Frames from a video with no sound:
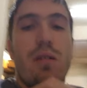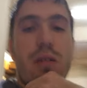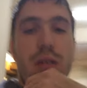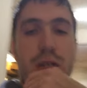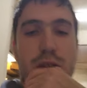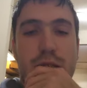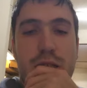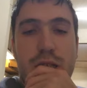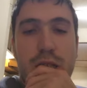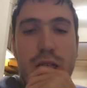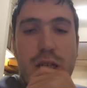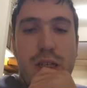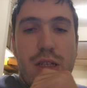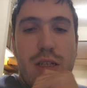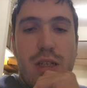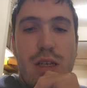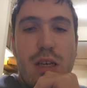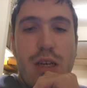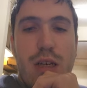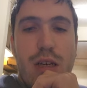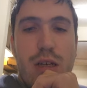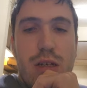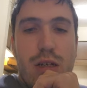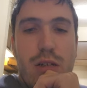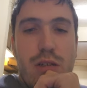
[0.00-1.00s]
And then,
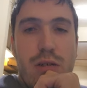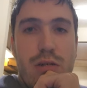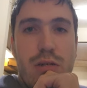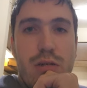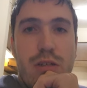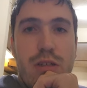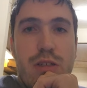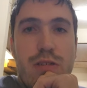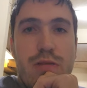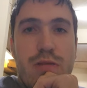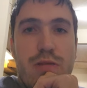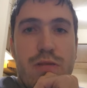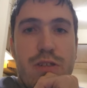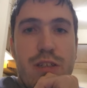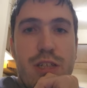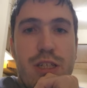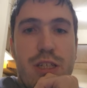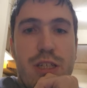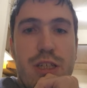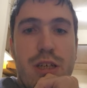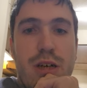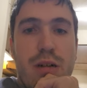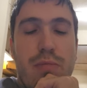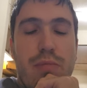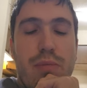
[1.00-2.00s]
when you
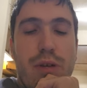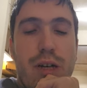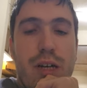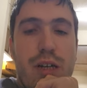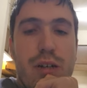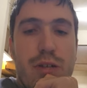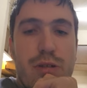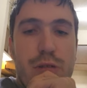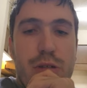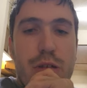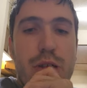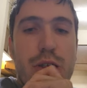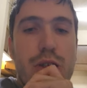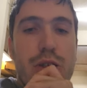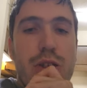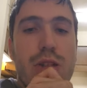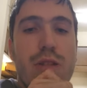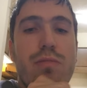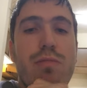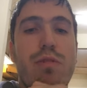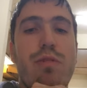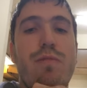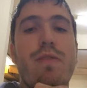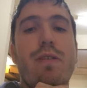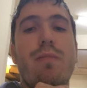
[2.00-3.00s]
think about the
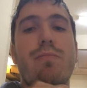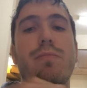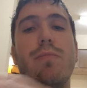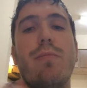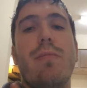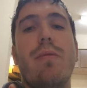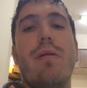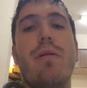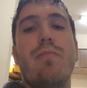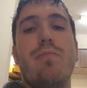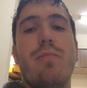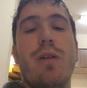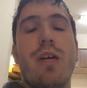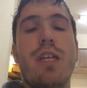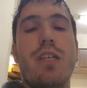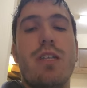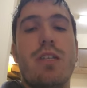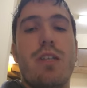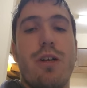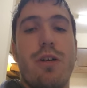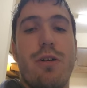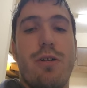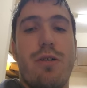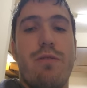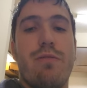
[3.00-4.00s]
movie
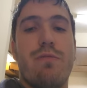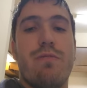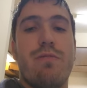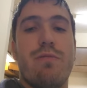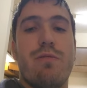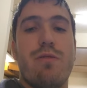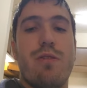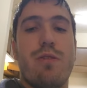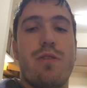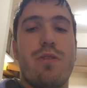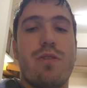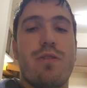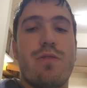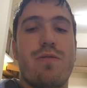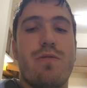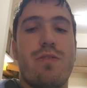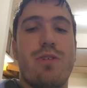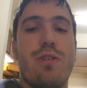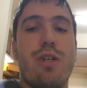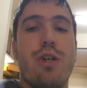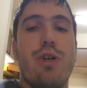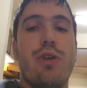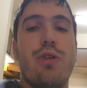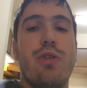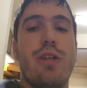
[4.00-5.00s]
Memento from Christopher
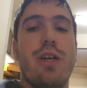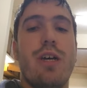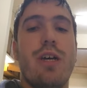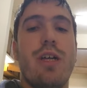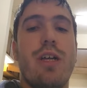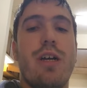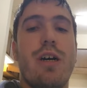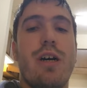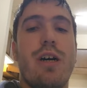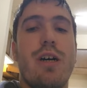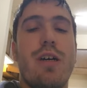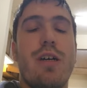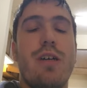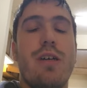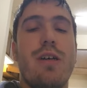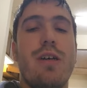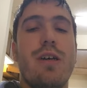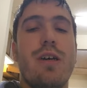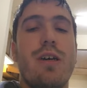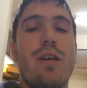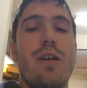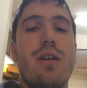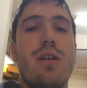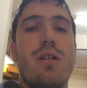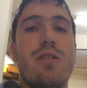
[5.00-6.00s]
Nolan, I
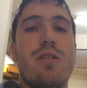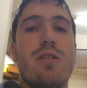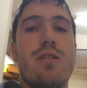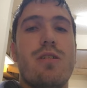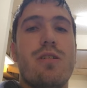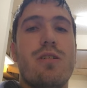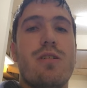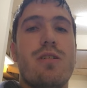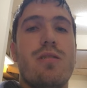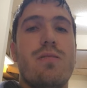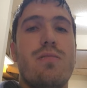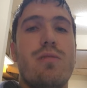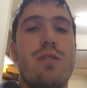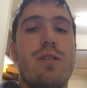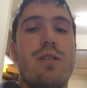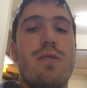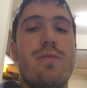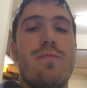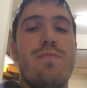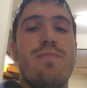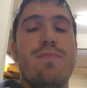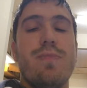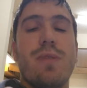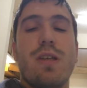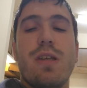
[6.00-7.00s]
talked about
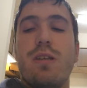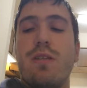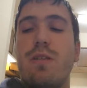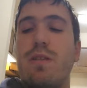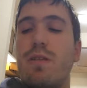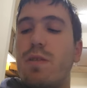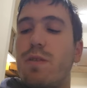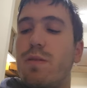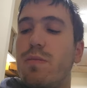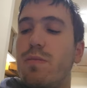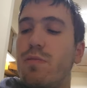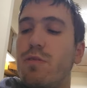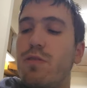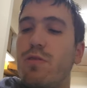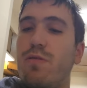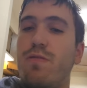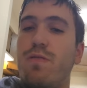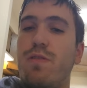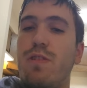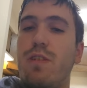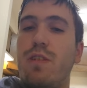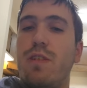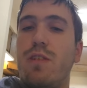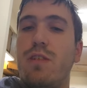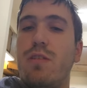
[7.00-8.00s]
this
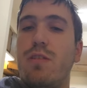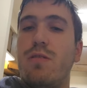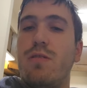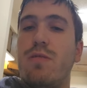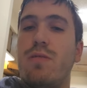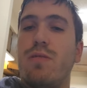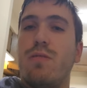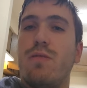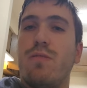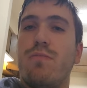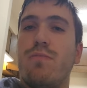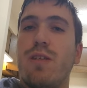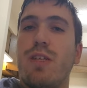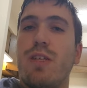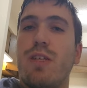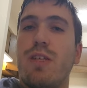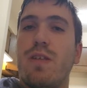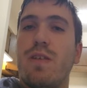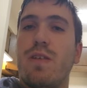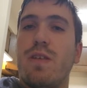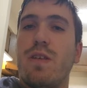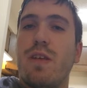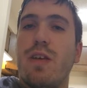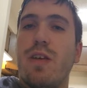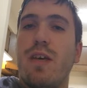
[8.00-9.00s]
movie
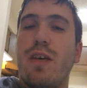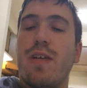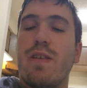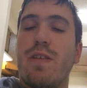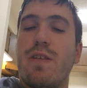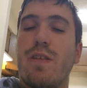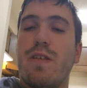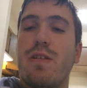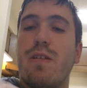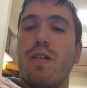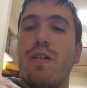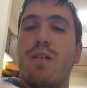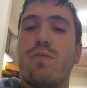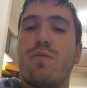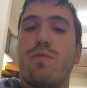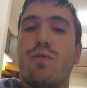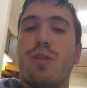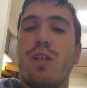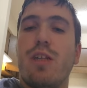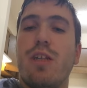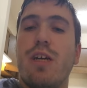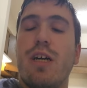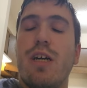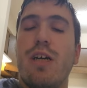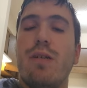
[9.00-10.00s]
because it has an
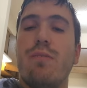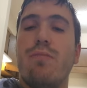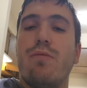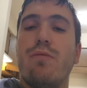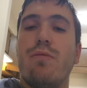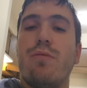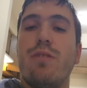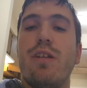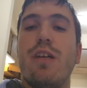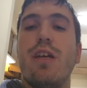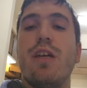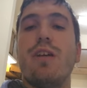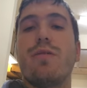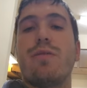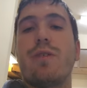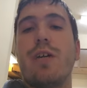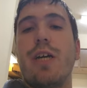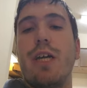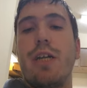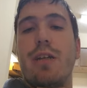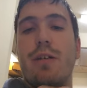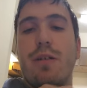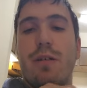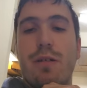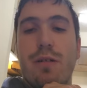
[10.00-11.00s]
unreliable
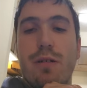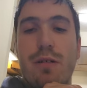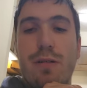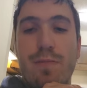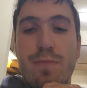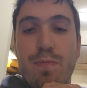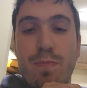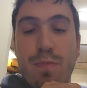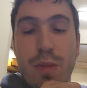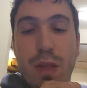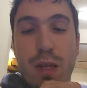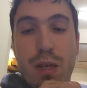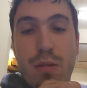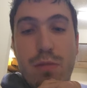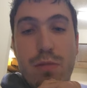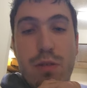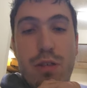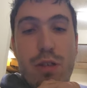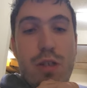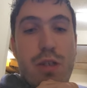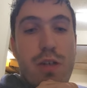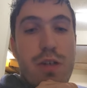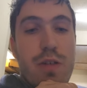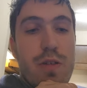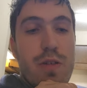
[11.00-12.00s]
narrator, but
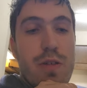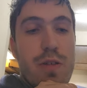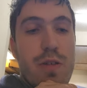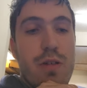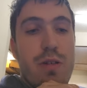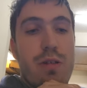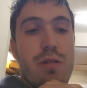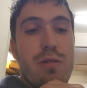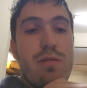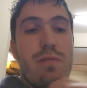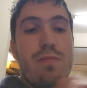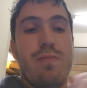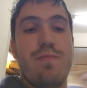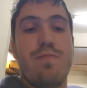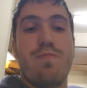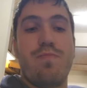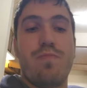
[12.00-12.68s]
also